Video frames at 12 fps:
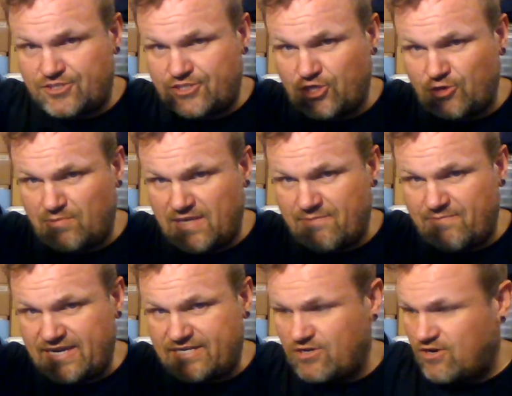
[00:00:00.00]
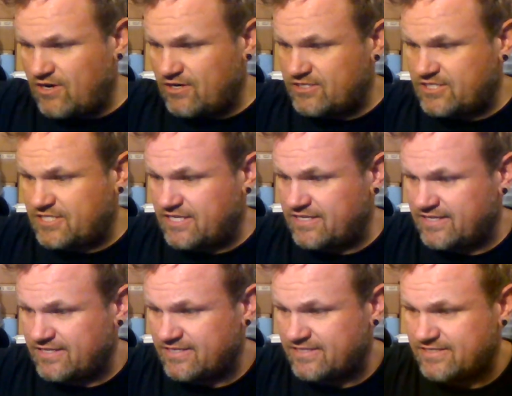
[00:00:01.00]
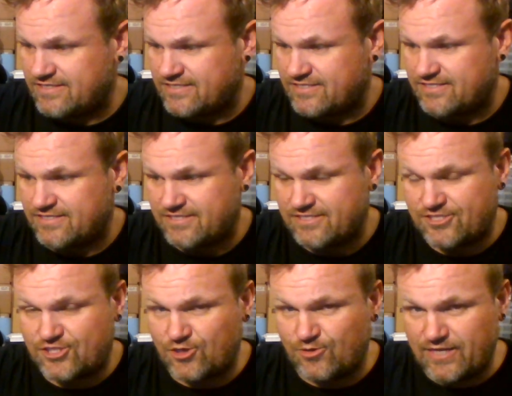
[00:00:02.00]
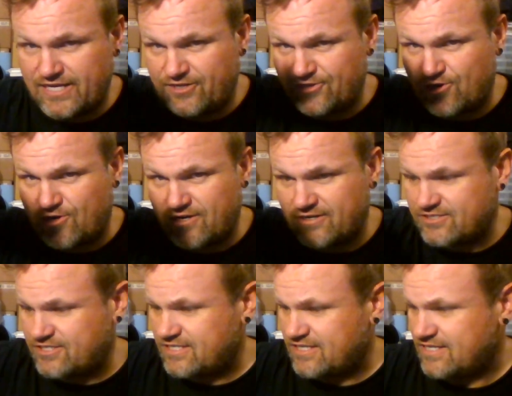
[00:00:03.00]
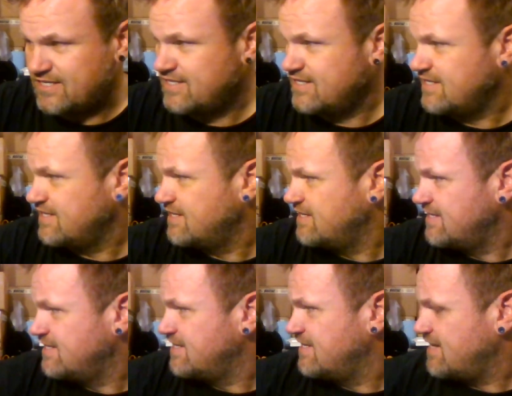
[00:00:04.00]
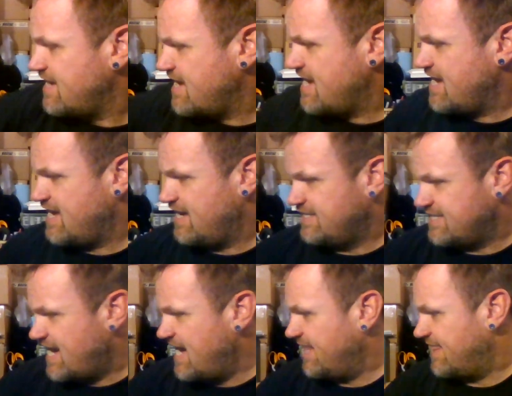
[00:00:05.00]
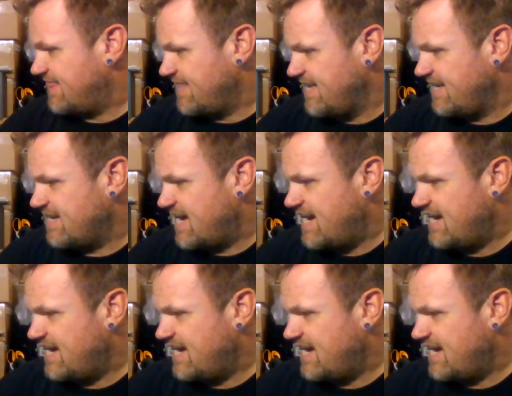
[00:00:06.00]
2 big doors, 2 little doors, and I think